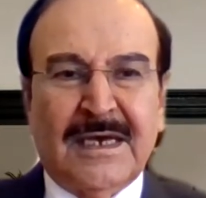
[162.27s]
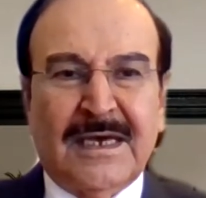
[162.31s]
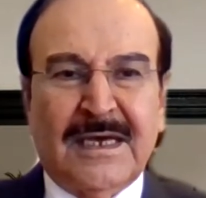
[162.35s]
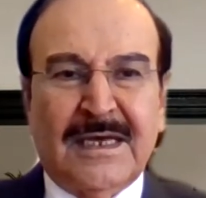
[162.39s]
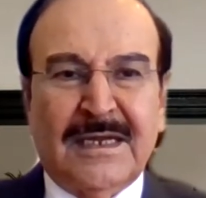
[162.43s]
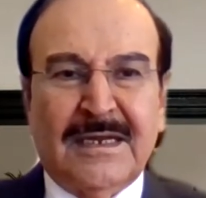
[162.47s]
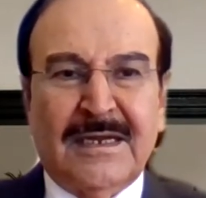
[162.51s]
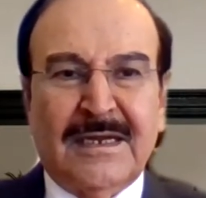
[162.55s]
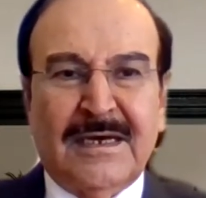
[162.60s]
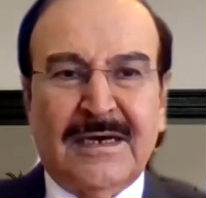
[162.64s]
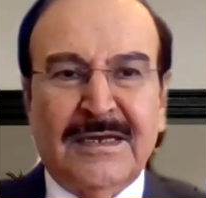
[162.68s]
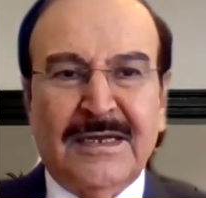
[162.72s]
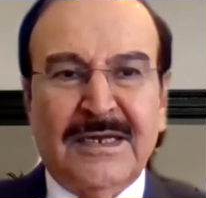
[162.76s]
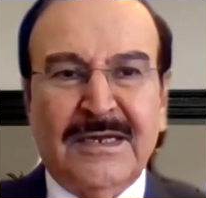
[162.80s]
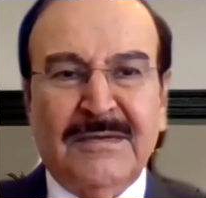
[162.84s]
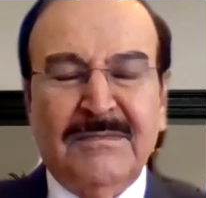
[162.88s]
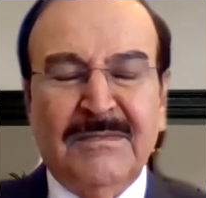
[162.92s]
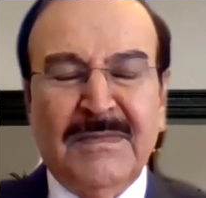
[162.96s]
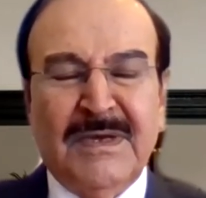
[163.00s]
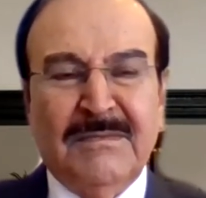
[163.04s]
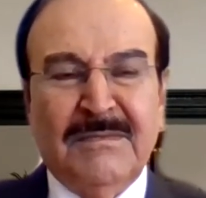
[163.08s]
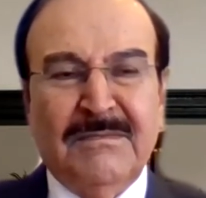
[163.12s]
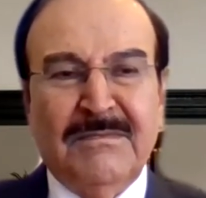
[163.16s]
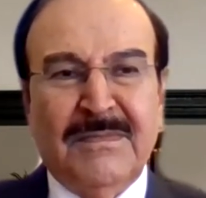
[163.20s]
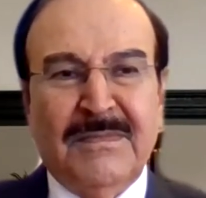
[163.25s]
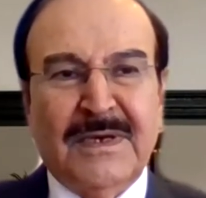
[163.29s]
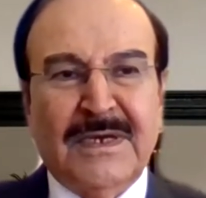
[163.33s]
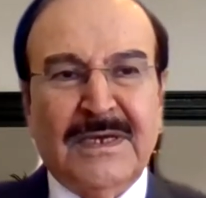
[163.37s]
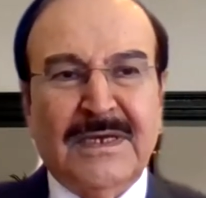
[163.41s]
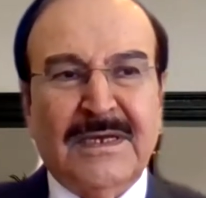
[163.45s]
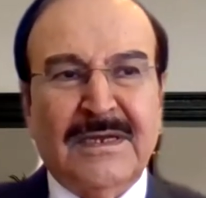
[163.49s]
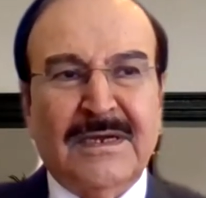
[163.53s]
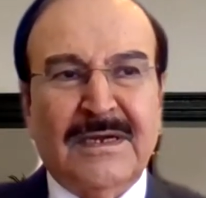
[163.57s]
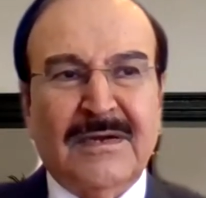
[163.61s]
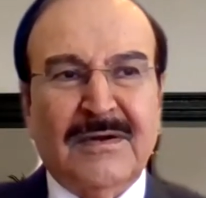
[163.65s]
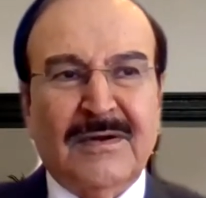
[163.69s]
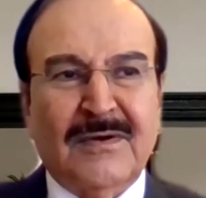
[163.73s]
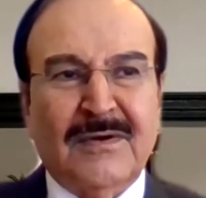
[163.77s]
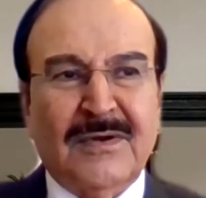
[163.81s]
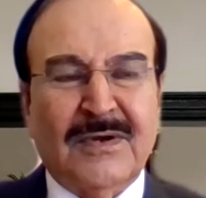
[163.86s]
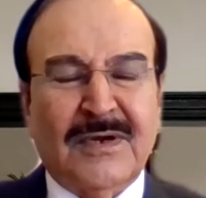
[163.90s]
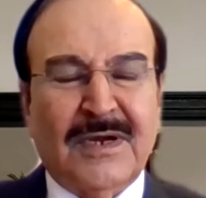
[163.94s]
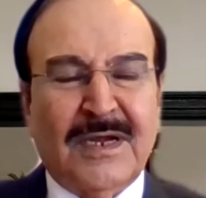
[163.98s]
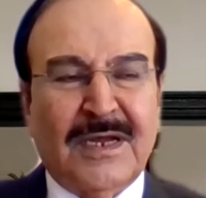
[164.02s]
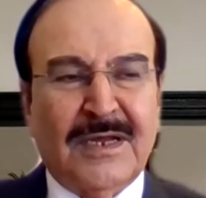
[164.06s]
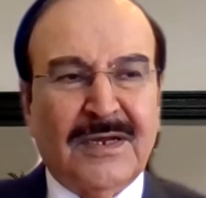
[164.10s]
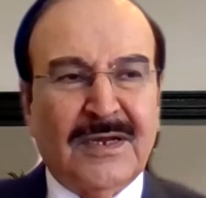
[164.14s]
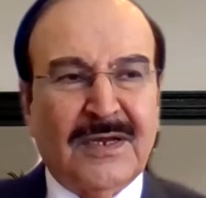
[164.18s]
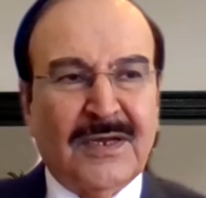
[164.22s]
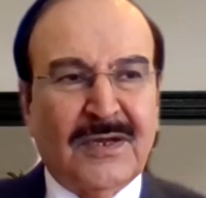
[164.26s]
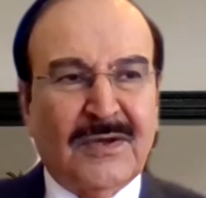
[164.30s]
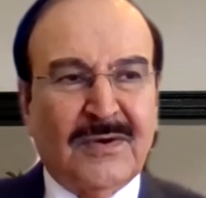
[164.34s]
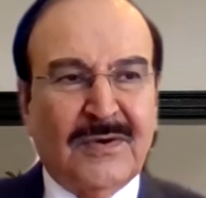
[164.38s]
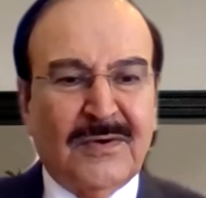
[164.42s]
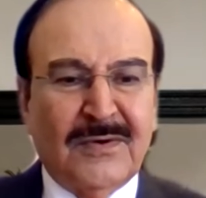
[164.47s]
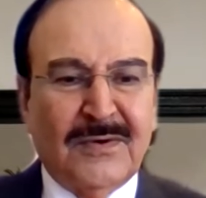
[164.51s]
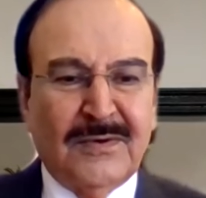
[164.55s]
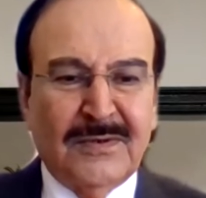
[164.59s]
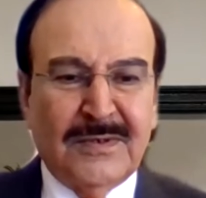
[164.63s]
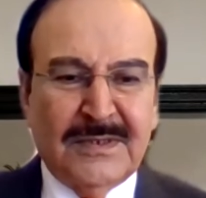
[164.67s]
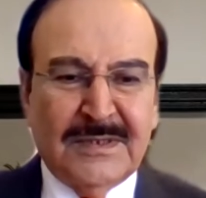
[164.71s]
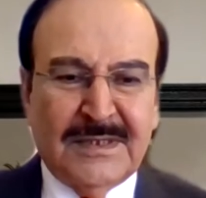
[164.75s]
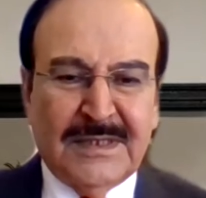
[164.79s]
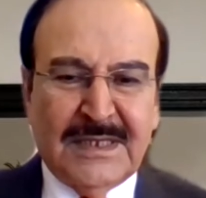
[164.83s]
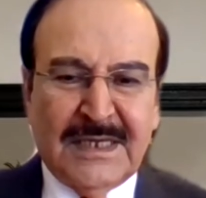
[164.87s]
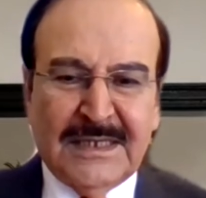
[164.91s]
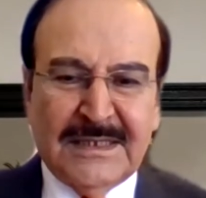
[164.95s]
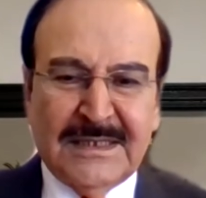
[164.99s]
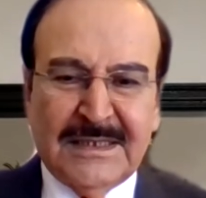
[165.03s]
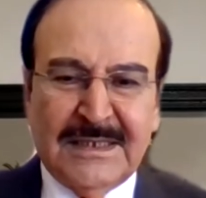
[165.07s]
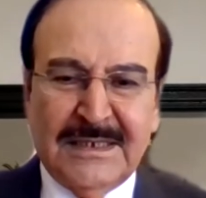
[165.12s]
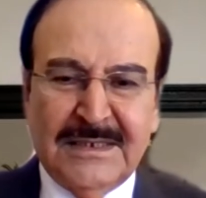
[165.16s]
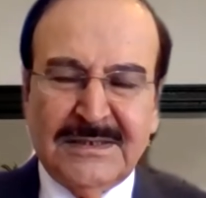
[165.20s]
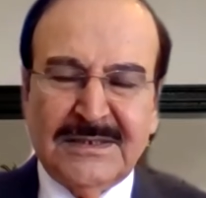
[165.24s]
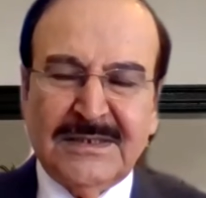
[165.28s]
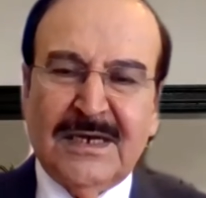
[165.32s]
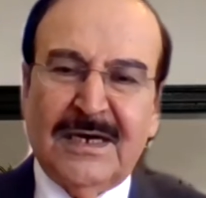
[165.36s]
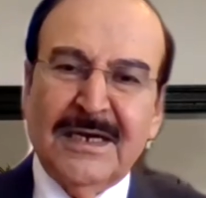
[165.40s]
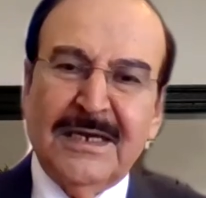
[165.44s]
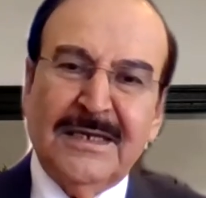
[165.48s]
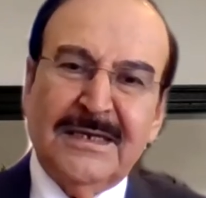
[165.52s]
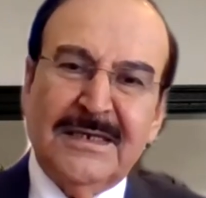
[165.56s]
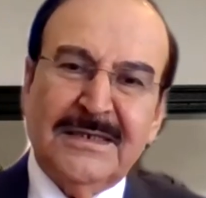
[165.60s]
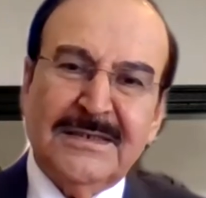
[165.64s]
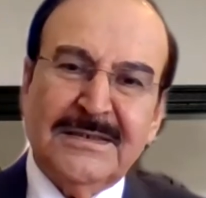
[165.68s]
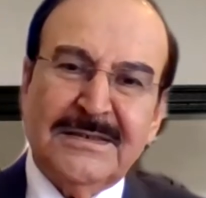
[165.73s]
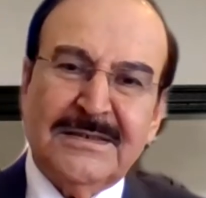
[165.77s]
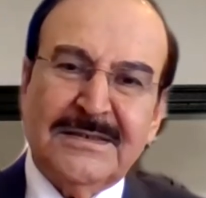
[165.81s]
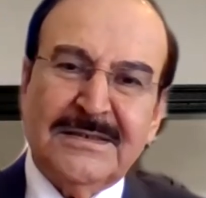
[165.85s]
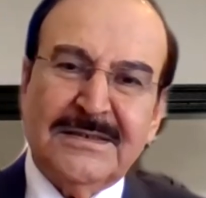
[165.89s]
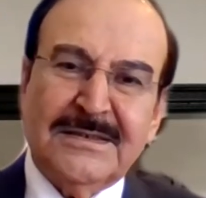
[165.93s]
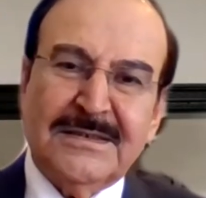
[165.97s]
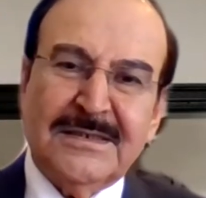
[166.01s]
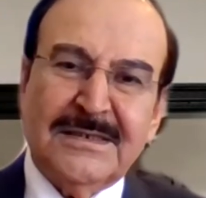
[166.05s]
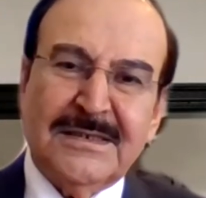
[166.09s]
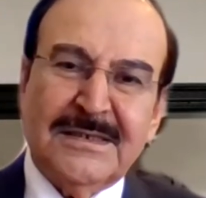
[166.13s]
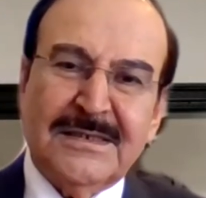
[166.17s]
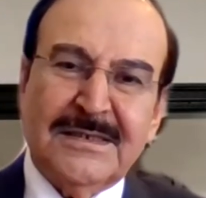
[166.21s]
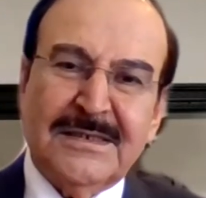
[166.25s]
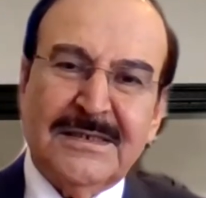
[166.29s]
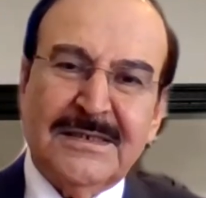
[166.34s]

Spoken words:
And I remember, or I recall, that His Highness